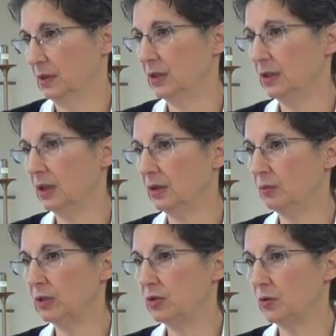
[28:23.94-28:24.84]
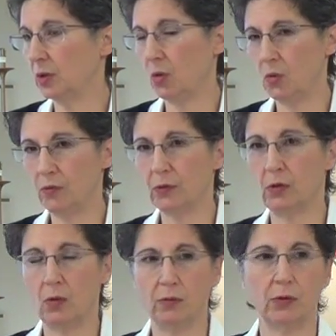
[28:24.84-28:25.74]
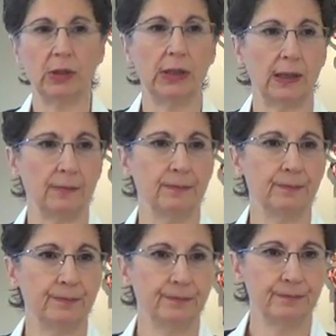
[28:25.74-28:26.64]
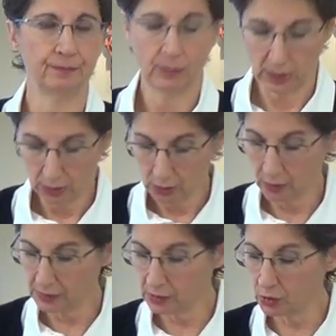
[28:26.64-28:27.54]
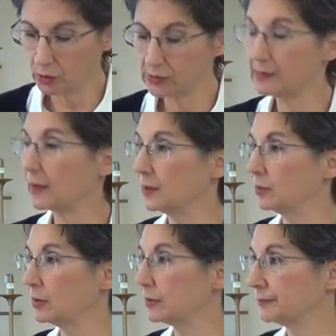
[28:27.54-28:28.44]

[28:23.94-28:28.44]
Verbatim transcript: And yet we do it over and over again. So this is your assignment.